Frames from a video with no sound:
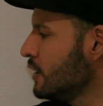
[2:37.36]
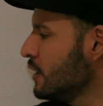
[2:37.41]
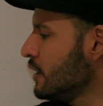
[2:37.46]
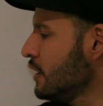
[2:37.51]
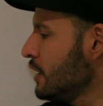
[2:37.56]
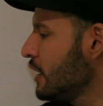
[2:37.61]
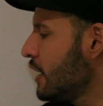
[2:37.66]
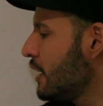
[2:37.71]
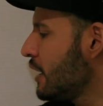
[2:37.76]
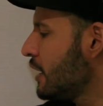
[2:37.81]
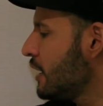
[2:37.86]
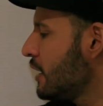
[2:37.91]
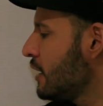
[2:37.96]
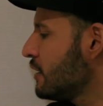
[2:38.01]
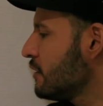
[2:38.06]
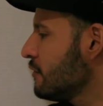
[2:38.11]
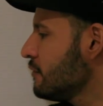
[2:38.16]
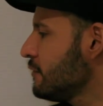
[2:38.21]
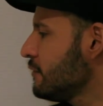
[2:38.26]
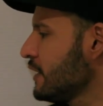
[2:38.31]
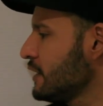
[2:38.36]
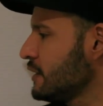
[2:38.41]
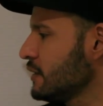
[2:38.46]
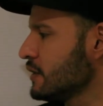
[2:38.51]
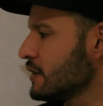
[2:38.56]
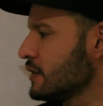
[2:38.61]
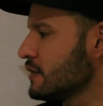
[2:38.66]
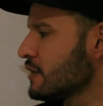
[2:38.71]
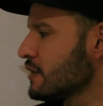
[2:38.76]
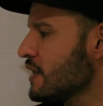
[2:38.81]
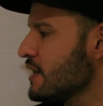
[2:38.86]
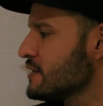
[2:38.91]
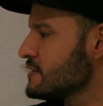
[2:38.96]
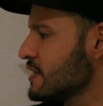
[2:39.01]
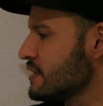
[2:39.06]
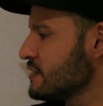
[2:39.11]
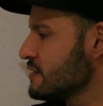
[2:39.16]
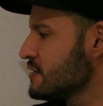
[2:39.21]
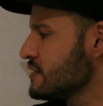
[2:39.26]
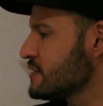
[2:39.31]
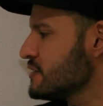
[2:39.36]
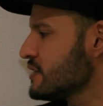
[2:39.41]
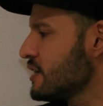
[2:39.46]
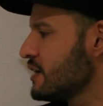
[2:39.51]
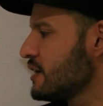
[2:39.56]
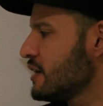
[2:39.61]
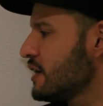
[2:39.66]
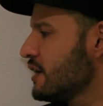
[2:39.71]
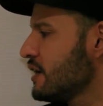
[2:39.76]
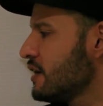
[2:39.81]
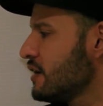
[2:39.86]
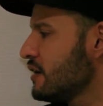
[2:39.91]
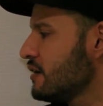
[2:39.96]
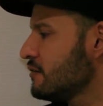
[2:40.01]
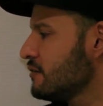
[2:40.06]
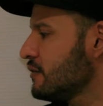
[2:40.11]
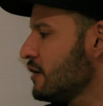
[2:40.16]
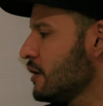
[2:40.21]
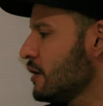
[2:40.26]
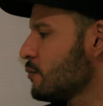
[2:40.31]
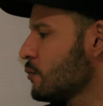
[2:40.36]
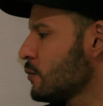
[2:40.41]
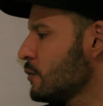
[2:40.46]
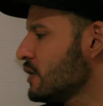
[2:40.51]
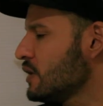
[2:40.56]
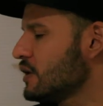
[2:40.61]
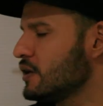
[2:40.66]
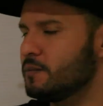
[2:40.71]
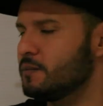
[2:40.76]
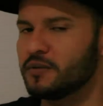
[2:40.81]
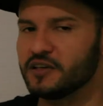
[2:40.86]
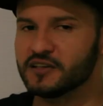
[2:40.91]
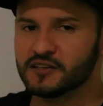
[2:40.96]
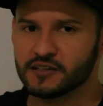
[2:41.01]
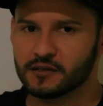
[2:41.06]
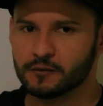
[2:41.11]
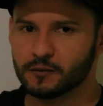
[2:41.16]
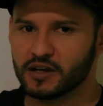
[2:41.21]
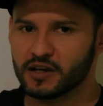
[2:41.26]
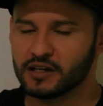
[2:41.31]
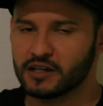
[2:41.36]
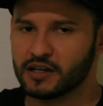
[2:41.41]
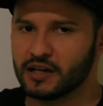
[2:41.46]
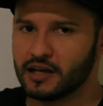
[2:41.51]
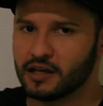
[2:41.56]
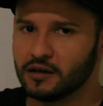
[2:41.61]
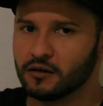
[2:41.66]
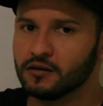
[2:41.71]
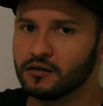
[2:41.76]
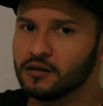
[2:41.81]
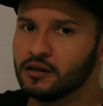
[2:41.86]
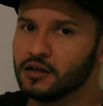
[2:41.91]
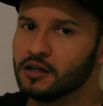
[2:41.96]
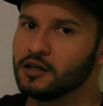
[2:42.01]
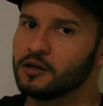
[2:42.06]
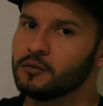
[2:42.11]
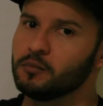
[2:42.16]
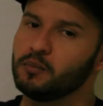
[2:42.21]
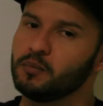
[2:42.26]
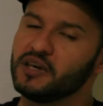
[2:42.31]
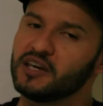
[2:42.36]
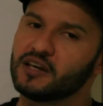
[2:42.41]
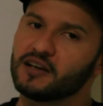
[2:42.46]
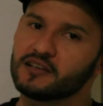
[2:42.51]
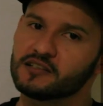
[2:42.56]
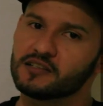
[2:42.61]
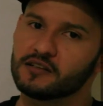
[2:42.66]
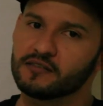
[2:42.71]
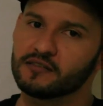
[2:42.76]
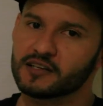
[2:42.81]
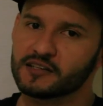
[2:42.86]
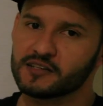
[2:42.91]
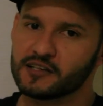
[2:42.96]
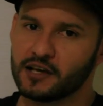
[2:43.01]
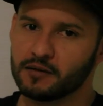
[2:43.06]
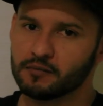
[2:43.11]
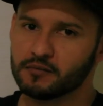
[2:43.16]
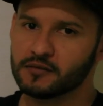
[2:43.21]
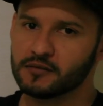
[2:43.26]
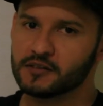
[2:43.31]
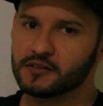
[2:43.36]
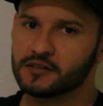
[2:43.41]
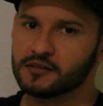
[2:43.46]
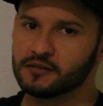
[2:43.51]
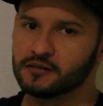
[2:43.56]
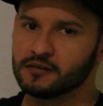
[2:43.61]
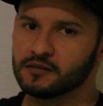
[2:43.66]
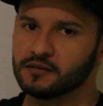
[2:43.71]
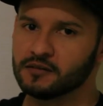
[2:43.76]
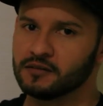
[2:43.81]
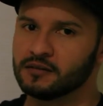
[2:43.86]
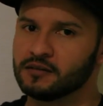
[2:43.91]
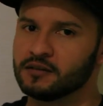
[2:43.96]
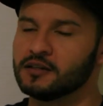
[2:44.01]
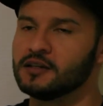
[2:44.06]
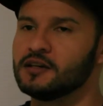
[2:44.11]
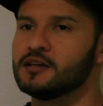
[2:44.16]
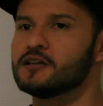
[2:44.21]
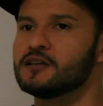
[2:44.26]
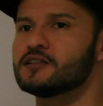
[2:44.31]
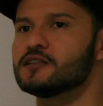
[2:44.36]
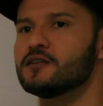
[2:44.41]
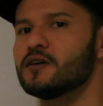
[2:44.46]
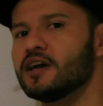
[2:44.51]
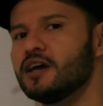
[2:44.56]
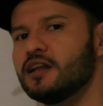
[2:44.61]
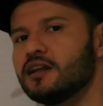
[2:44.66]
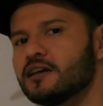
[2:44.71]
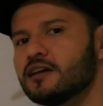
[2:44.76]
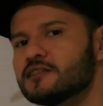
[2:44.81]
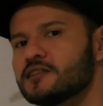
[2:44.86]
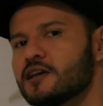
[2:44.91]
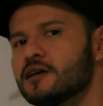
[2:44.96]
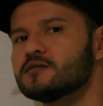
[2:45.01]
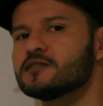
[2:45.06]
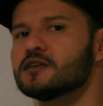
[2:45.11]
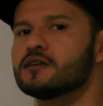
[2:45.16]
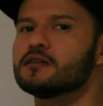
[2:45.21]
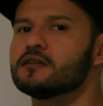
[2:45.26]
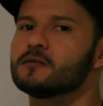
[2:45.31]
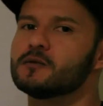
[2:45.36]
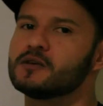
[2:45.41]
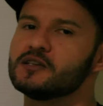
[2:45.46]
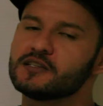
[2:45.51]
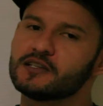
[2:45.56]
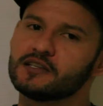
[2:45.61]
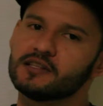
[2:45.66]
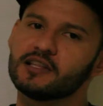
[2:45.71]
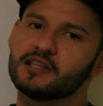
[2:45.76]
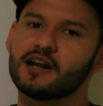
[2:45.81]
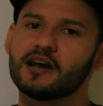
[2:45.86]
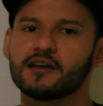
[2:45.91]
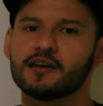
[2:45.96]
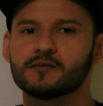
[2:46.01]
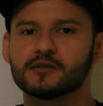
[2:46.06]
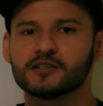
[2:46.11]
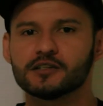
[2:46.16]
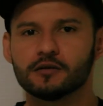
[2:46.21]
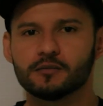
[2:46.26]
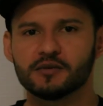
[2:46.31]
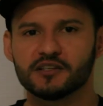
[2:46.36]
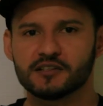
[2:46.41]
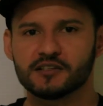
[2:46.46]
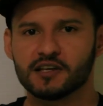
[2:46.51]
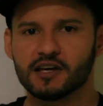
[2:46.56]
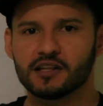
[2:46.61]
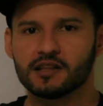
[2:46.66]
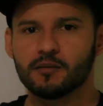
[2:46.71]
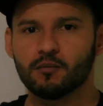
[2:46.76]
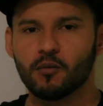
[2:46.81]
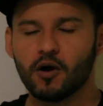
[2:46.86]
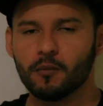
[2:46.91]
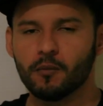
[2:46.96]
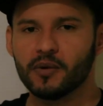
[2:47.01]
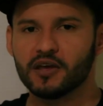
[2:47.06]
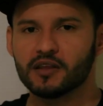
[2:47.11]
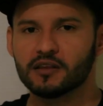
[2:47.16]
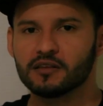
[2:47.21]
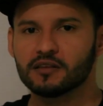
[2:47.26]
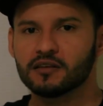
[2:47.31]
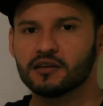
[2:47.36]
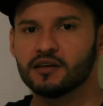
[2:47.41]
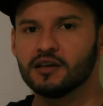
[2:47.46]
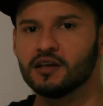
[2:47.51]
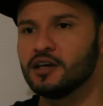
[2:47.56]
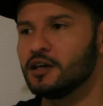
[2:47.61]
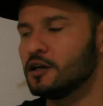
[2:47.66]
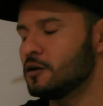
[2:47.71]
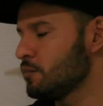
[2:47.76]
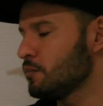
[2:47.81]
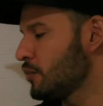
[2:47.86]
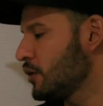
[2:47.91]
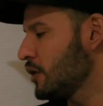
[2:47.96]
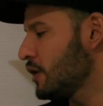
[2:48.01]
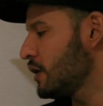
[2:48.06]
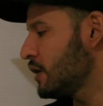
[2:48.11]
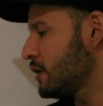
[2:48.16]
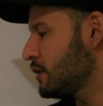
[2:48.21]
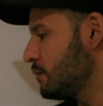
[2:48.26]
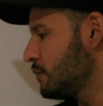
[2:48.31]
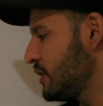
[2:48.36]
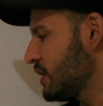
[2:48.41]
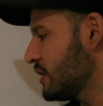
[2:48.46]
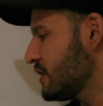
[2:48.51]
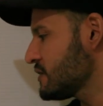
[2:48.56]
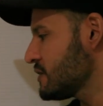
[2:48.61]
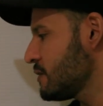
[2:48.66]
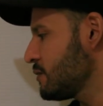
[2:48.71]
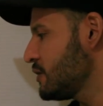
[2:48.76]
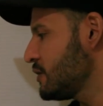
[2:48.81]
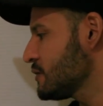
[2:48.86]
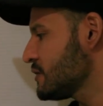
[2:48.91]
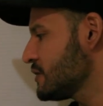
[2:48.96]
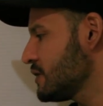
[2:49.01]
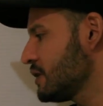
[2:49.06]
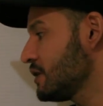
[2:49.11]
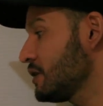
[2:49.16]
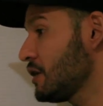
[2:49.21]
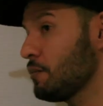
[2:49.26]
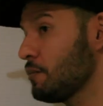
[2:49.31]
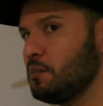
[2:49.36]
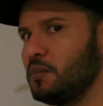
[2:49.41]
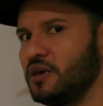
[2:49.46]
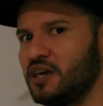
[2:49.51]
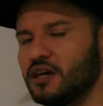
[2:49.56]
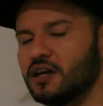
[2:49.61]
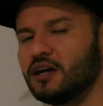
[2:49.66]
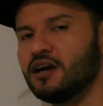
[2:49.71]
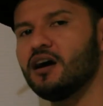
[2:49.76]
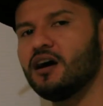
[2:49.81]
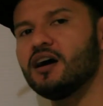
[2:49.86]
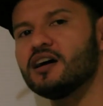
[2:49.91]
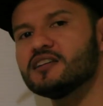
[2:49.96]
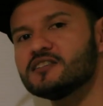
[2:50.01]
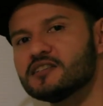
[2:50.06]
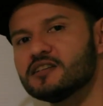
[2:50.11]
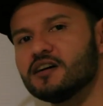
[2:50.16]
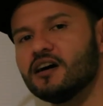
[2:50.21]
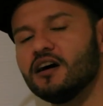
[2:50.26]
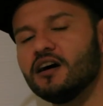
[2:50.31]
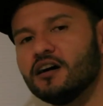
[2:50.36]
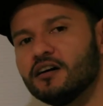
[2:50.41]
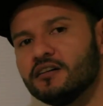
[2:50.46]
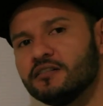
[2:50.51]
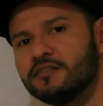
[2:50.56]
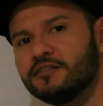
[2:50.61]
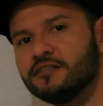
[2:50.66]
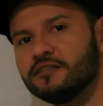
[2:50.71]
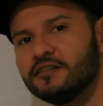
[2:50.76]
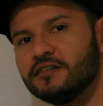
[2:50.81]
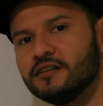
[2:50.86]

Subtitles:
And finally, in the last sentence, I have, I'm really busy right now because of exams. So again, exams are the reason that I am so busy at the moment, but because I'm using because of,